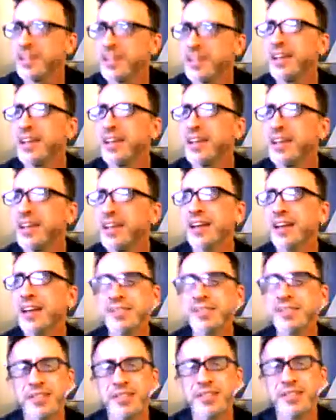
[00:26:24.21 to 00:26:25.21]
I mean,
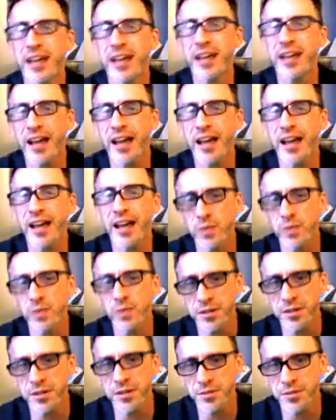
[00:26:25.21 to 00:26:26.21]
honestly, I don't
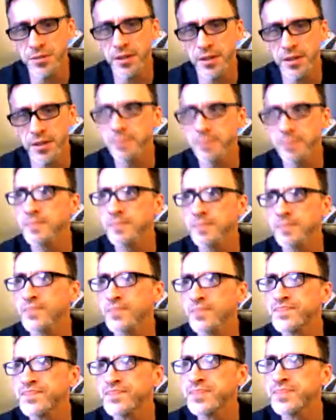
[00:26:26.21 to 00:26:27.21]
want to do that.
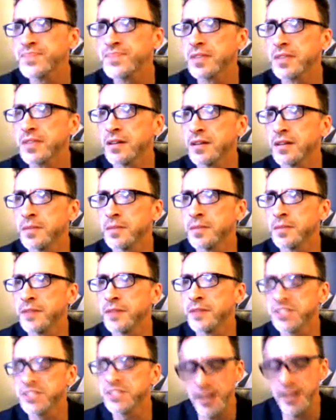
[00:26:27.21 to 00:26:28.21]
I've
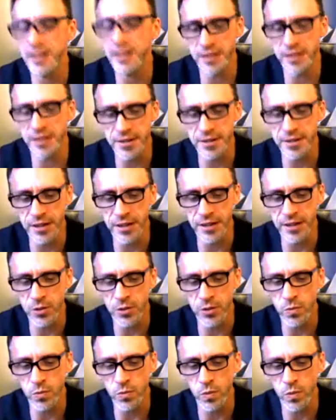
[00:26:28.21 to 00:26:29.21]
decided that I don't
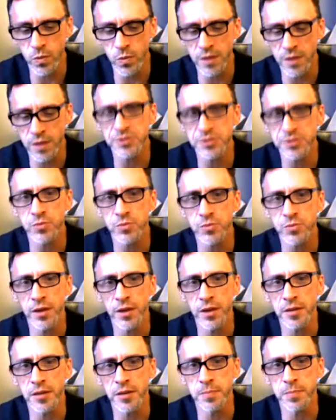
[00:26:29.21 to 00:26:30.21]
want to write a
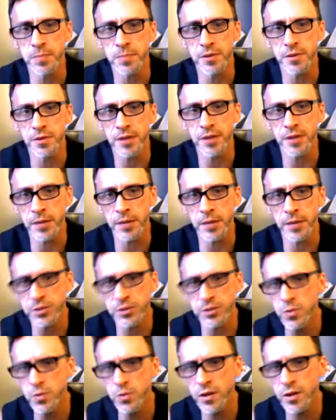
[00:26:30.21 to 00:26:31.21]
book. I mean, I do want to
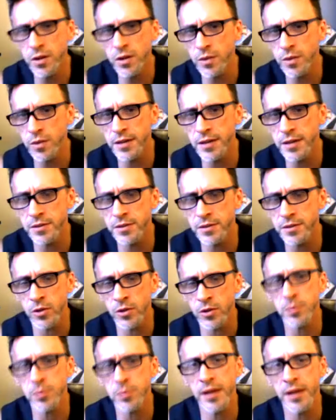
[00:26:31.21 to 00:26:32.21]
write an
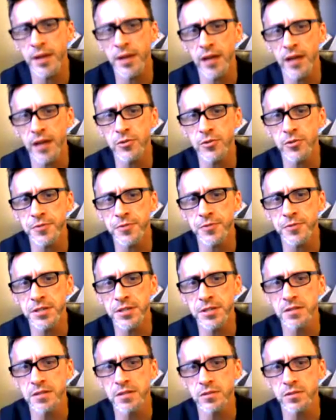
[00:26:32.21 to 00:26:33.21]
autobiography
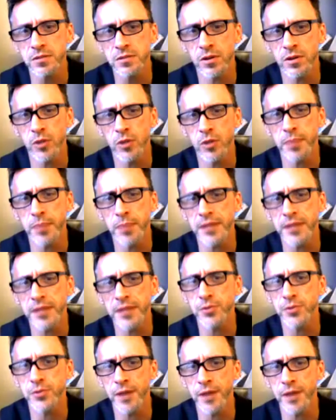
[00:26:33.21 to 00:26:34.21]
or
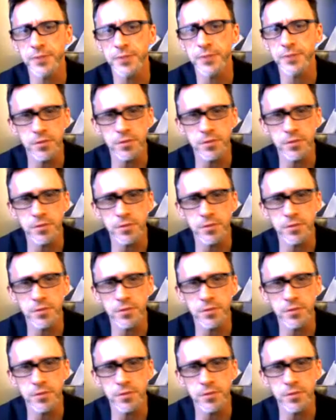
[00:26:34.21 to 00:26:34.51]
autobiographical.